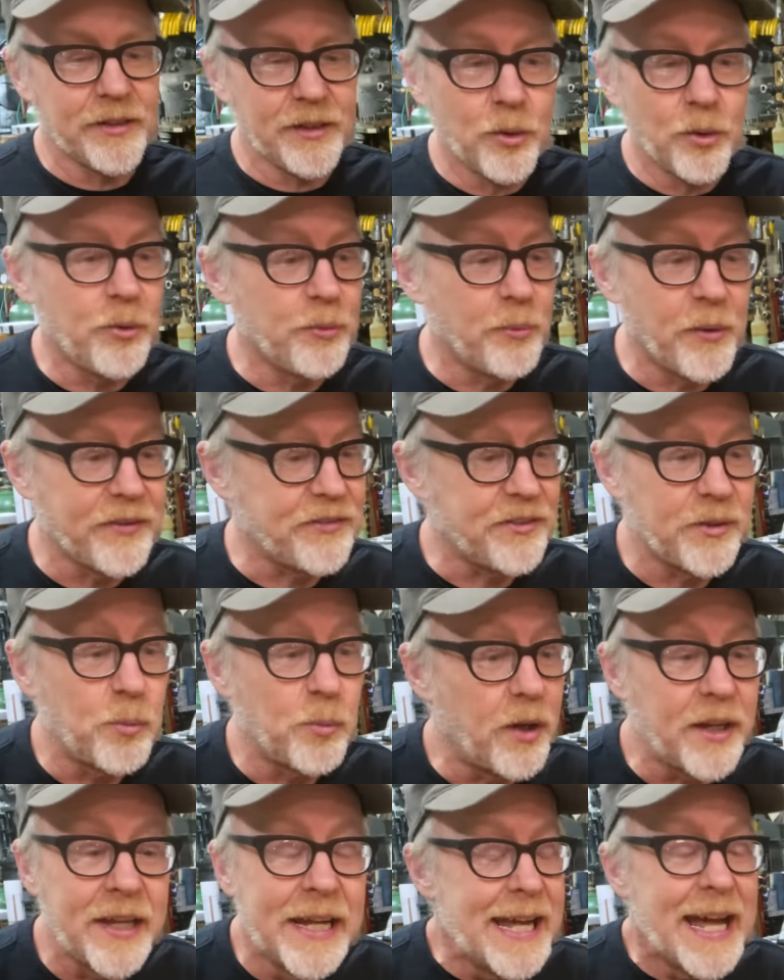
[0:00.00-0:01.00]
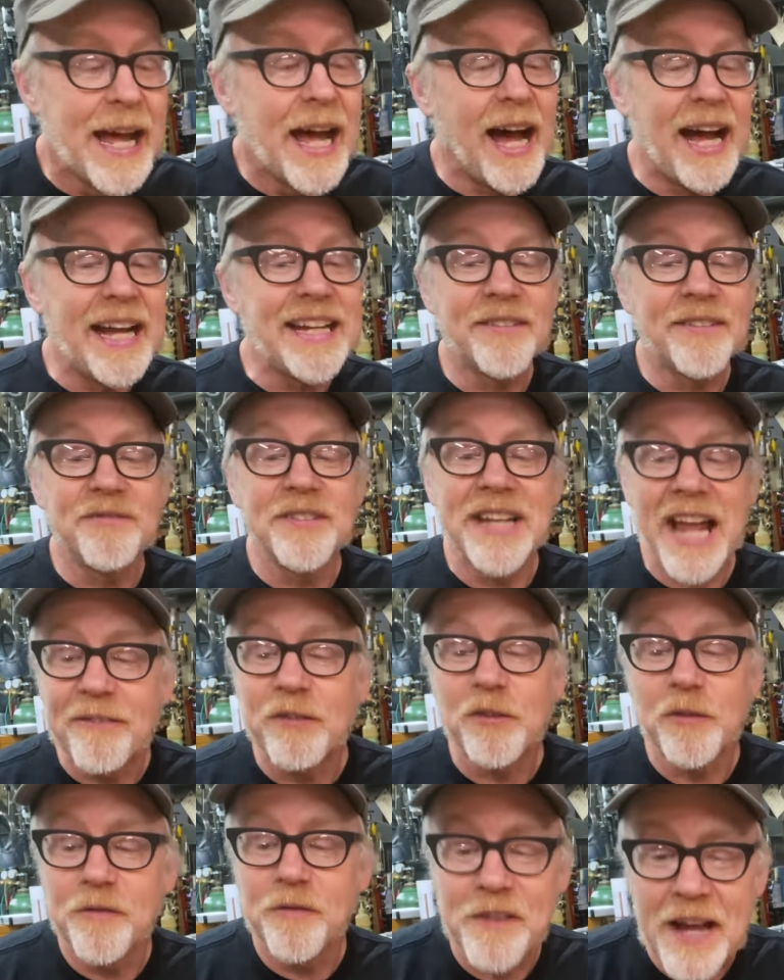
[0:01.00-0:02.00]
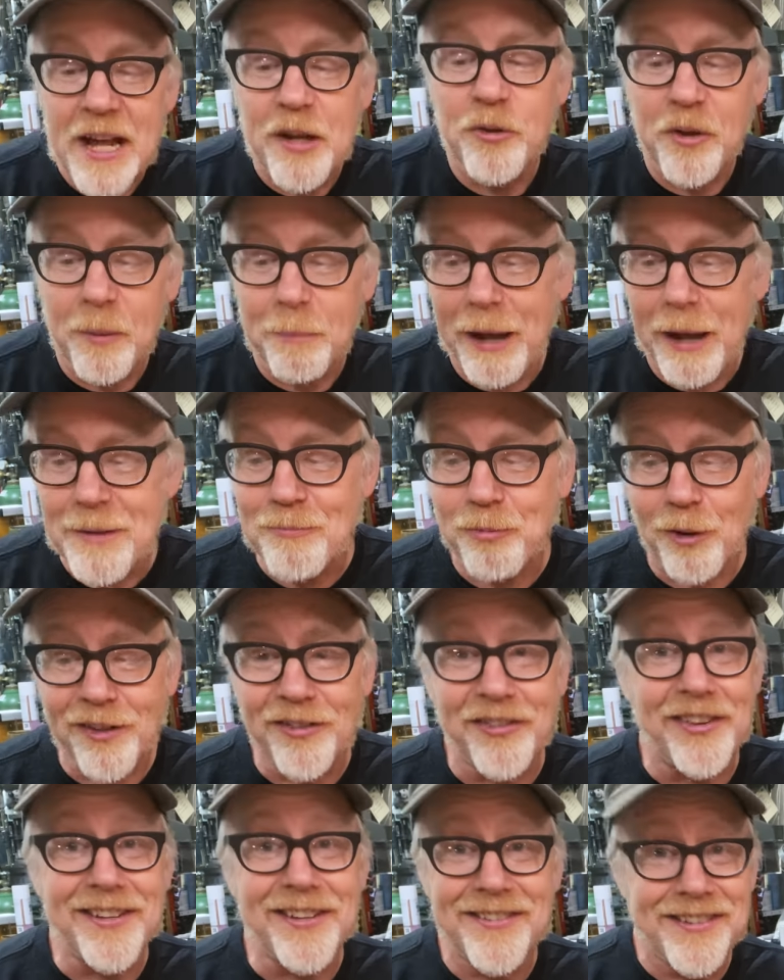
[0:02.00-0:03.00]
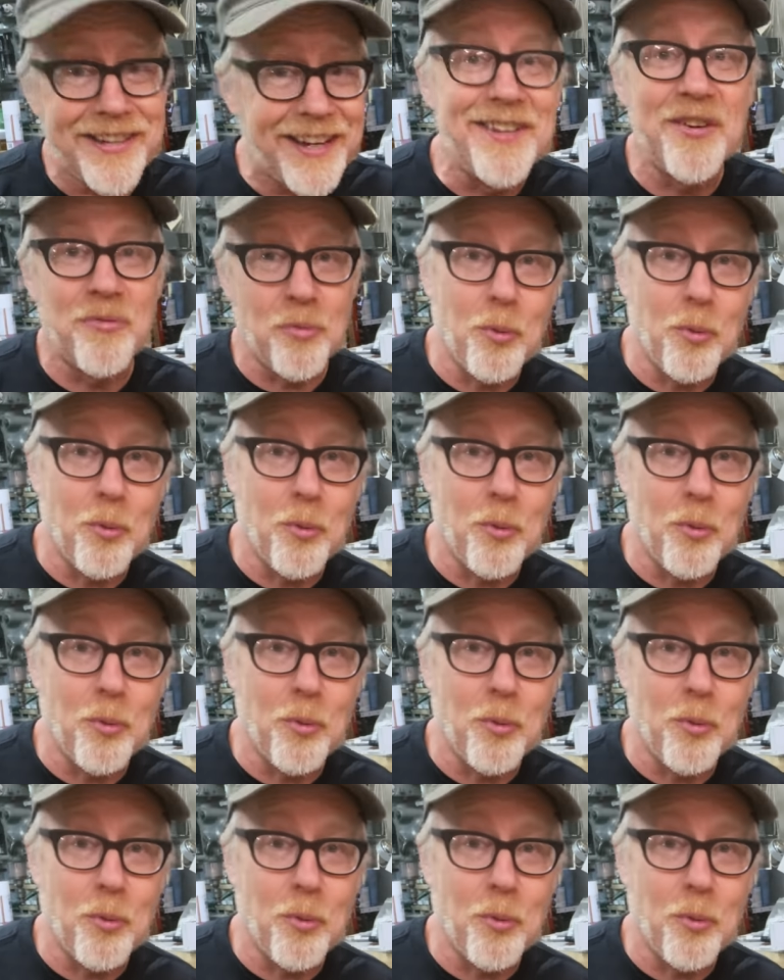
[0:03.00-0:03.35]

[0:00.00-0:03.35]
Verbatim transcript: an old rusted one. I have never found a pipe wrench that didn't